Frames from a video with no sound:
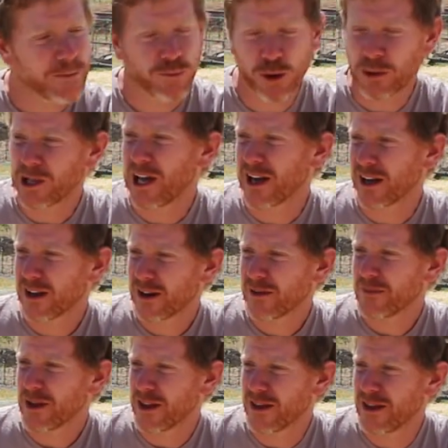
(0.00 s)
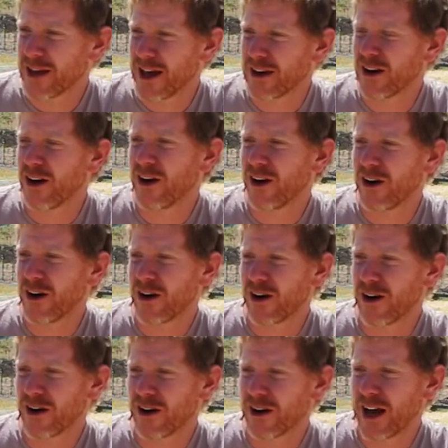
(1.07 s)
Bourboulenc, that
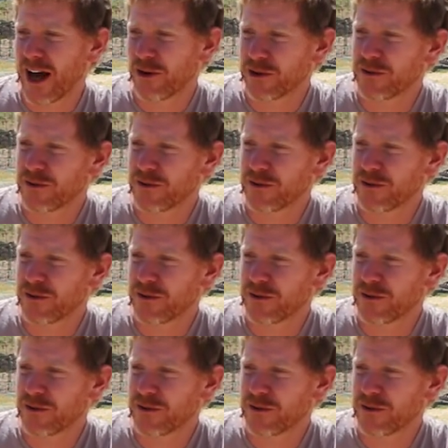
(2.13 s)
are out